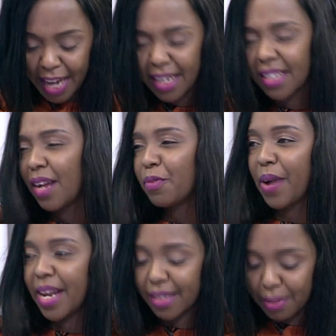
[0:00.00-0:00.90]
Does that
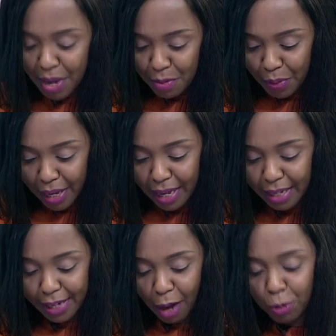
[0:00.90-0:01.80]
raise maybe
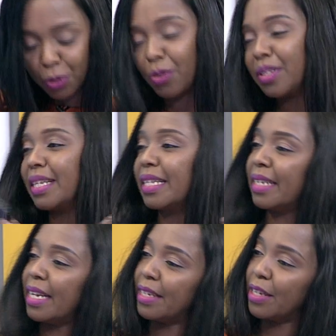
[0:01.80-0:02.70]
doubts on the
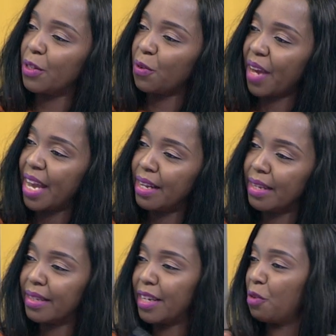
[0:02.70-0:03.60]
status of
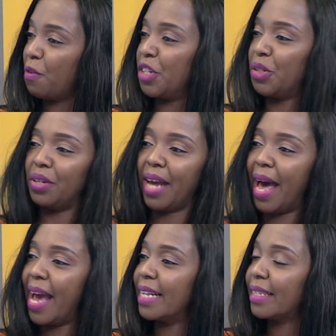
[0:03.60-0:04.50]
Kenya's innovation
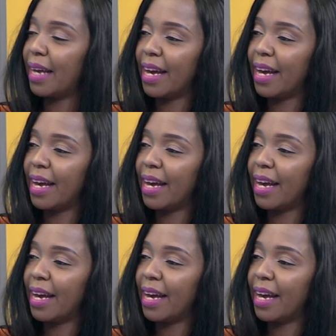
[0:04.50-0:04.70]
as